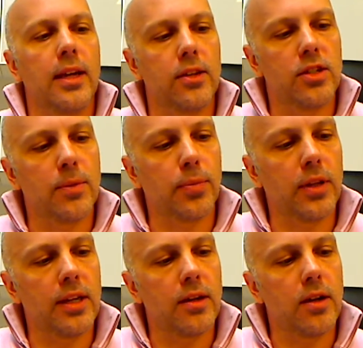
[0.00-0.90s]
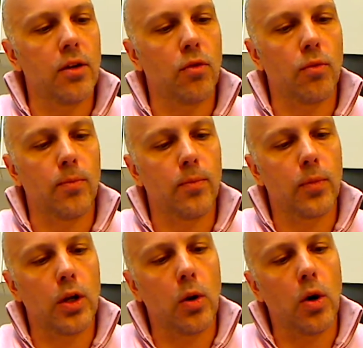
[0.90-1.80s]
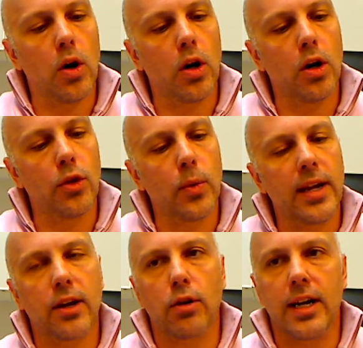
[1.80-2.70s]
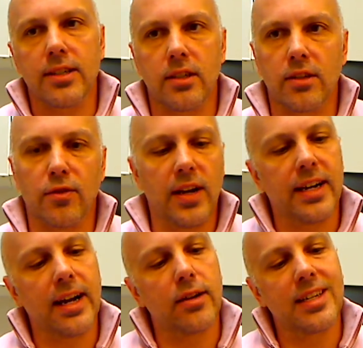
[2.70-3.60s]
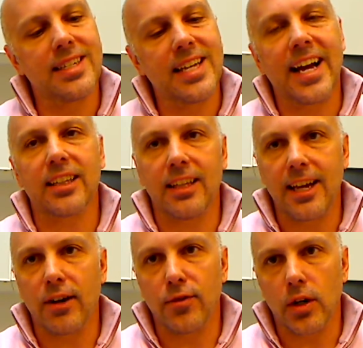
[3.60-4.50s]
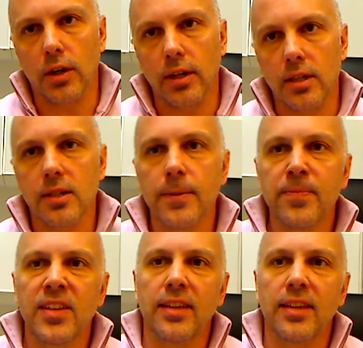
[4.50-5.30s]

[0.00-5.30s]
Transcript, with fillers: and simply go all the way across it to find out exactly how far it is.